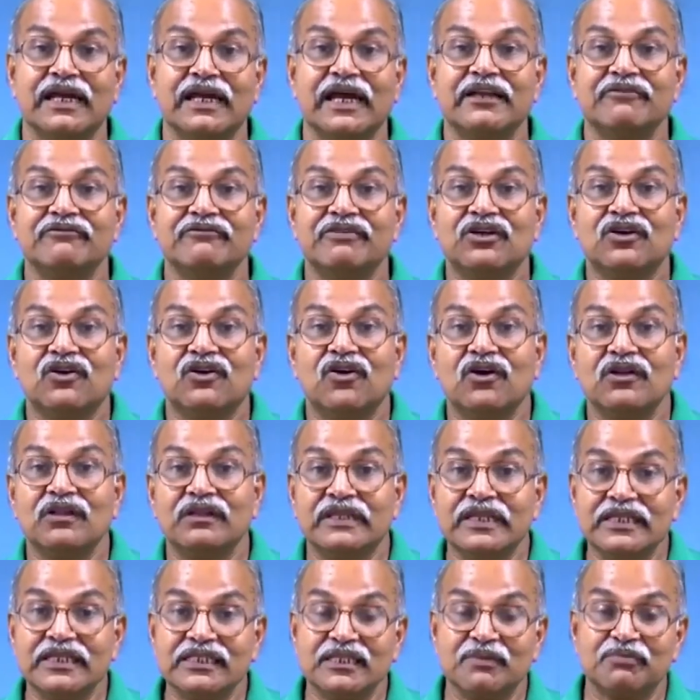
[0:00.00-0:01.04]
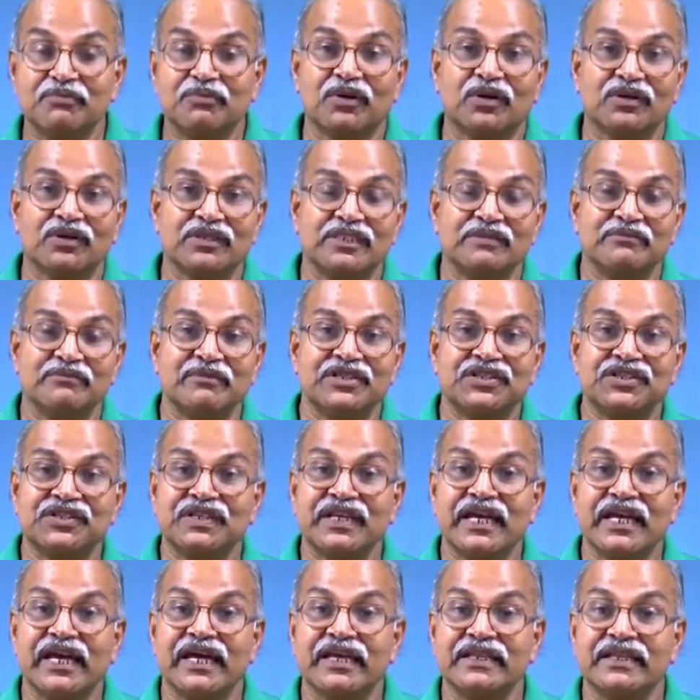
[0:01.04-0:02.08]
and we call this
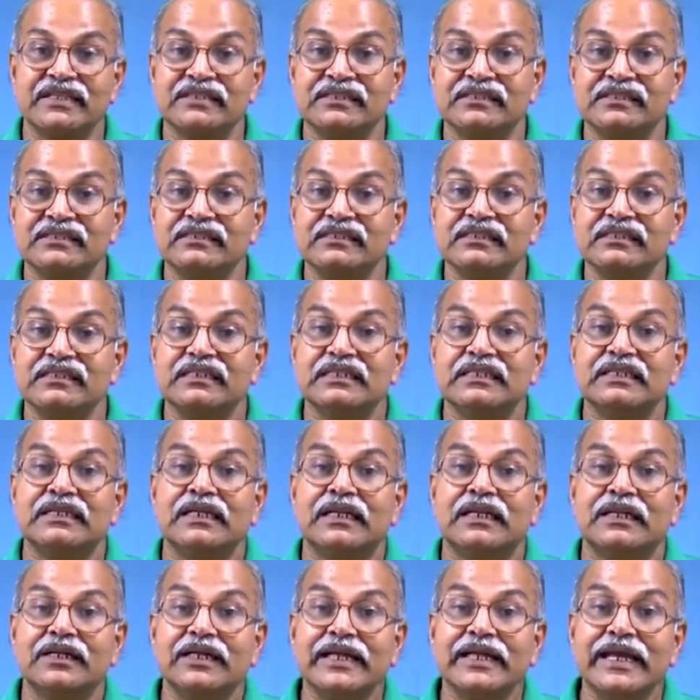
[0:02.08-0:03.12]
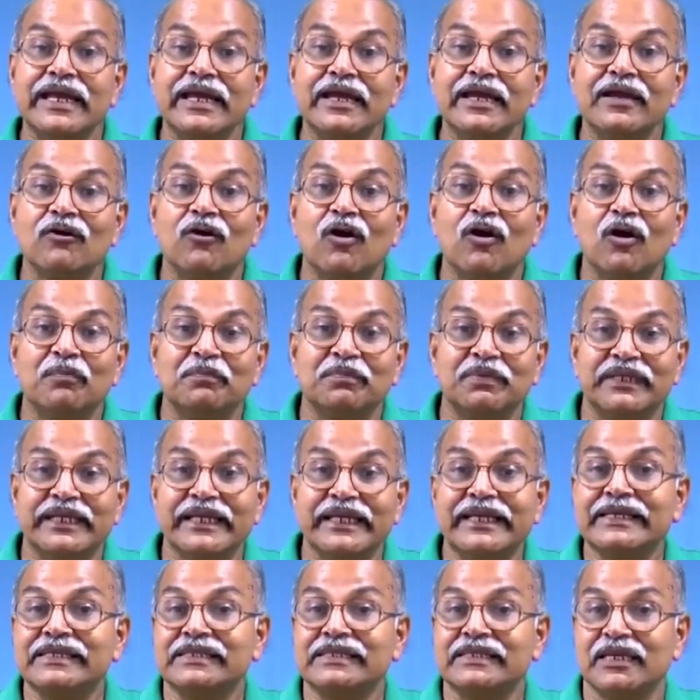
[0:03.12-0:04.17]
approximation as ray
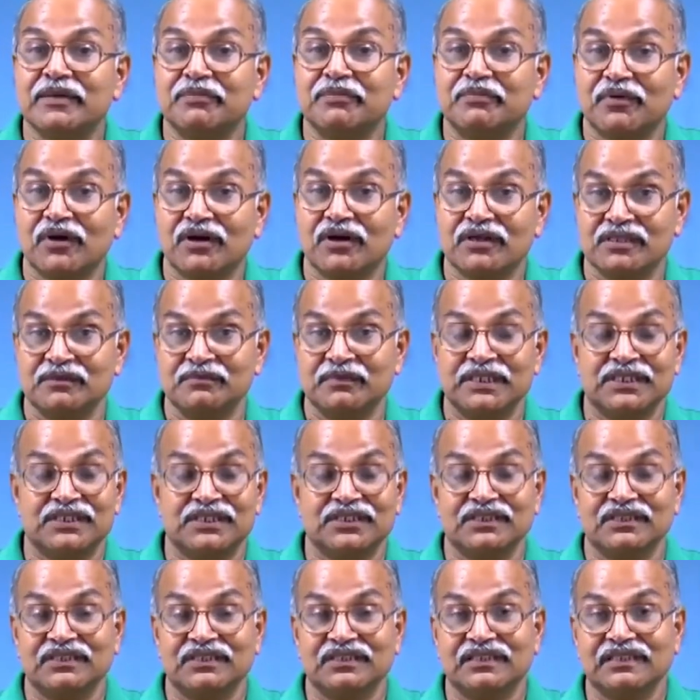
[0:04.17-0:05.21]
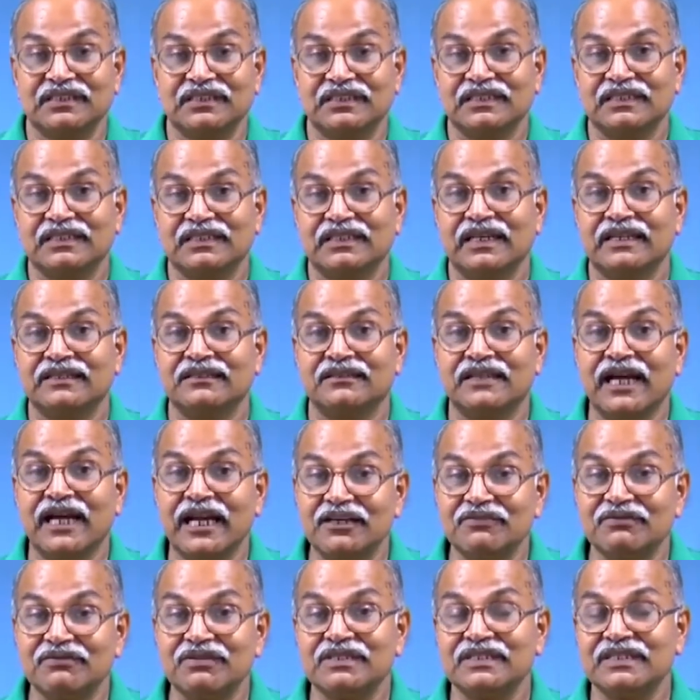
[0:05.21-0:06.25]
optics approximation. And
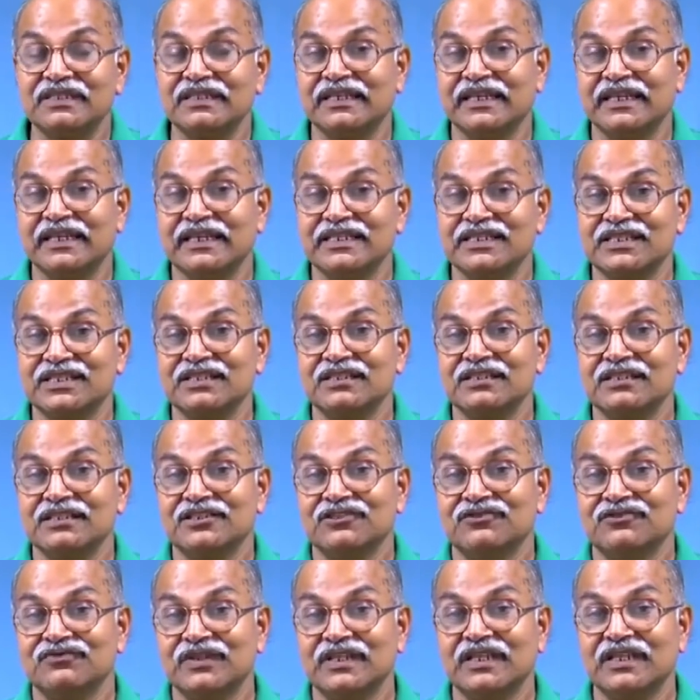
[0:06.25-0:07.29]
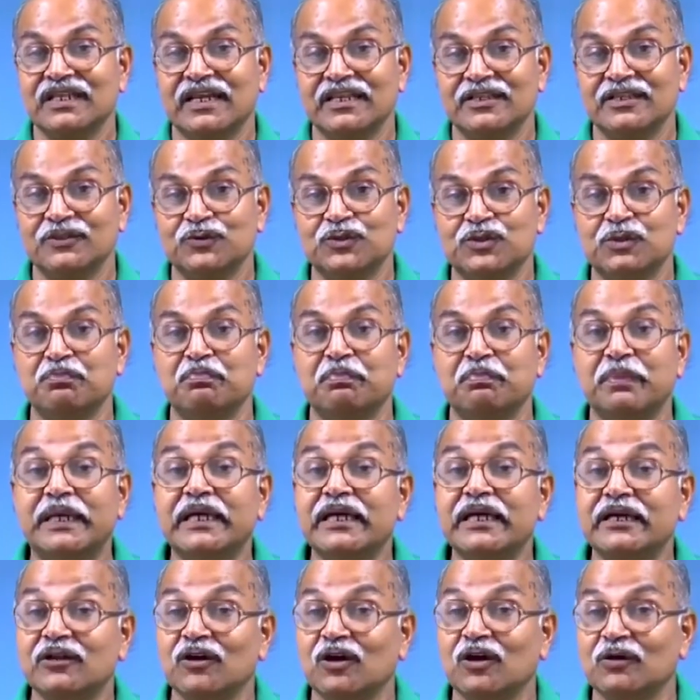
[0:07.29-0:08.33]
that was the case when I used
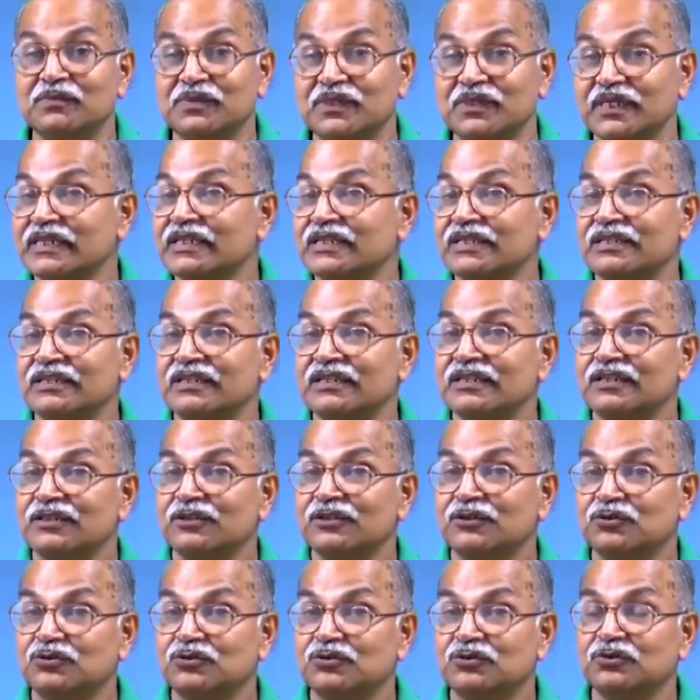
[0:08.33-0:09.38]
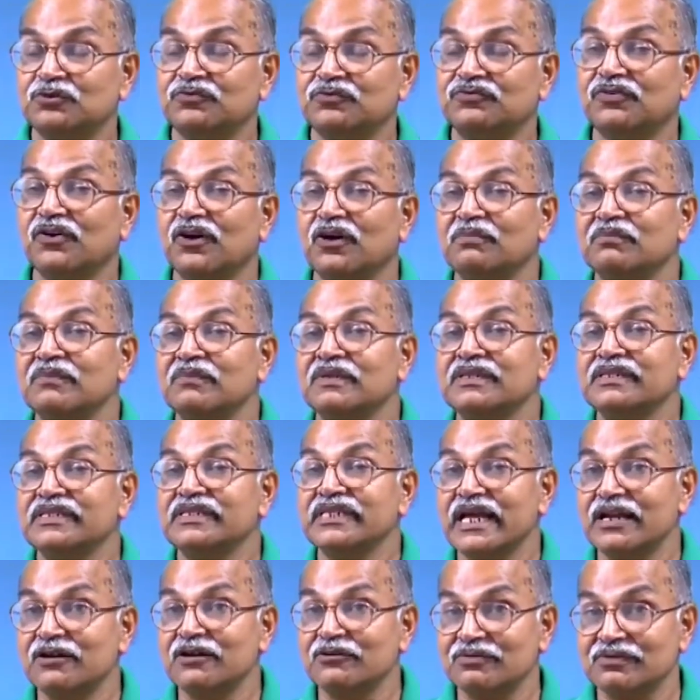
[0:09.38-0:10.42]
bigger objects to form
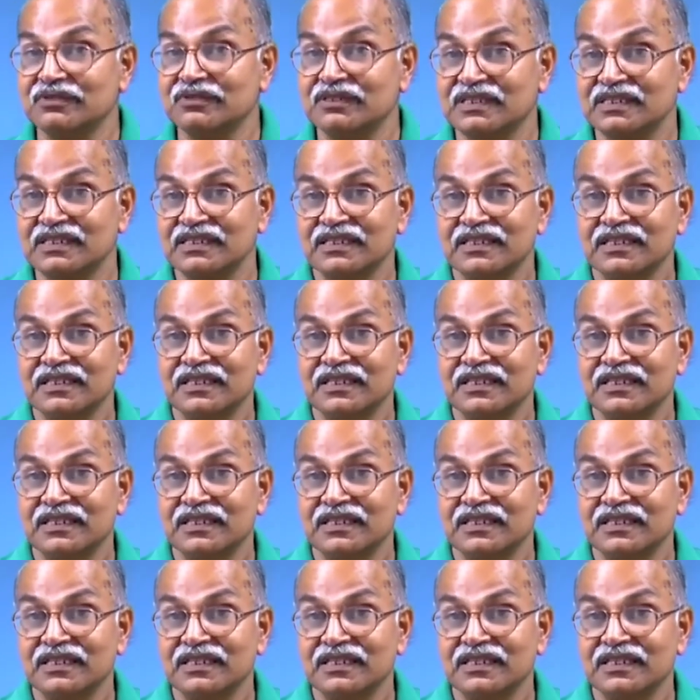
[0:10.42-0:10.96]
shadows.